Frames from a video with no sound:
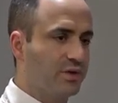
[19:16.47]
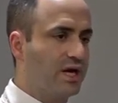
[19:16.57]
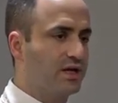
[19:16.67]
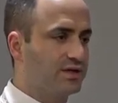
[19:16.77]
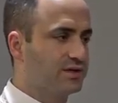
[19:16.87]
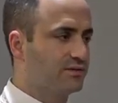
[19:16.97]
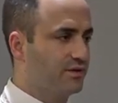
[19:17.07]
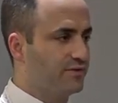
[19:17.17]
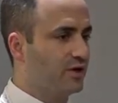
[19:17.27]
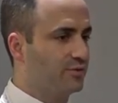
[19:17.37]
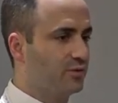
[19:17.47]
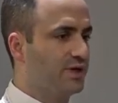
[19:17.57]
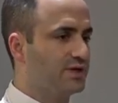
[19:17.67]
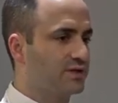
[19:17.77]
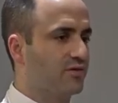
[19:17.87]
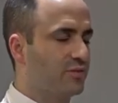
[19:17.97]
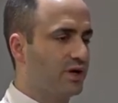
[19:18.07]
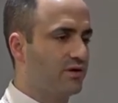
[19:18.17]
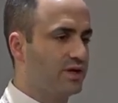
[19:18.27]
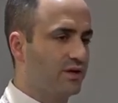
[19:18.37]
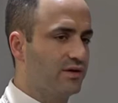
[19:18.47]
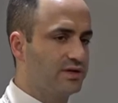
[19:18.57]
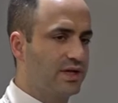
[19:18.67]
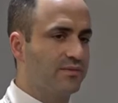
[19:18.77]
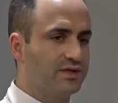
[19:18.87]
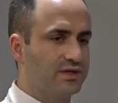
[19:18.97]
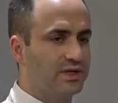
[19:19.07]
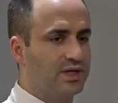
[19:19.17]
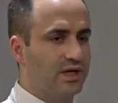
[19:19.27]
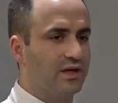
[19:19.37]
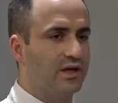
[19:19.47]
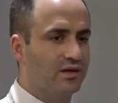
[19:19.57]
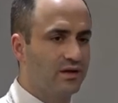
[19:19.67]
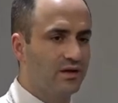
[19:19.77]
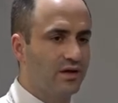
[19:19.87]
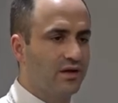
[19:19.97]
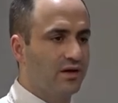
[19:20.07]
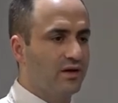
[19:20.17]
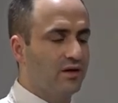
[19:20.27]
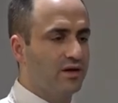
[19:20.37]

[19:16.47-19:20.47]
Your, your body has developed ways to repair da damage to the DNA.